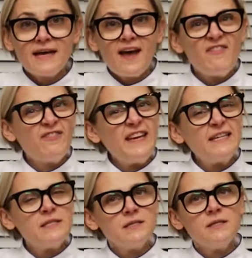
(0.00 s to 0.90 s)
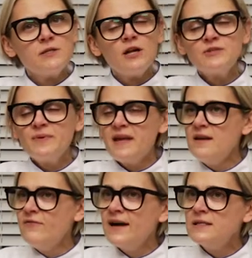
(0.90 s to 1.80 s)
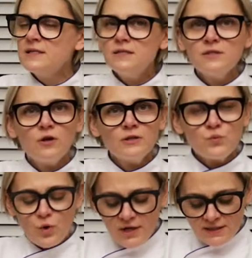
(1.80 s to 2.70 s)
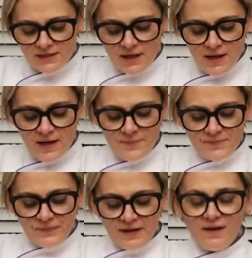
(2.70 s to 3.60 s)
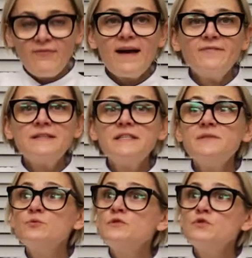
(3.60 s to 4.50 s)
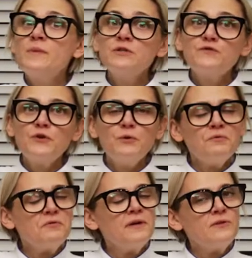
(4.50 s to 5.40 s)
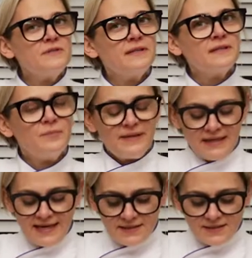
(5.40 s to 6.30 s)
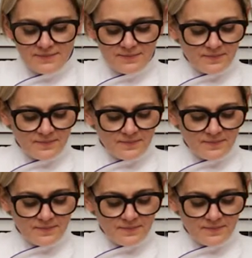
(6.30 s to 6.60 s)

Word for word: I have flaky sea salt, but any fine sea salt works. If half a teaspoon is too much for you, you can use a little bit less.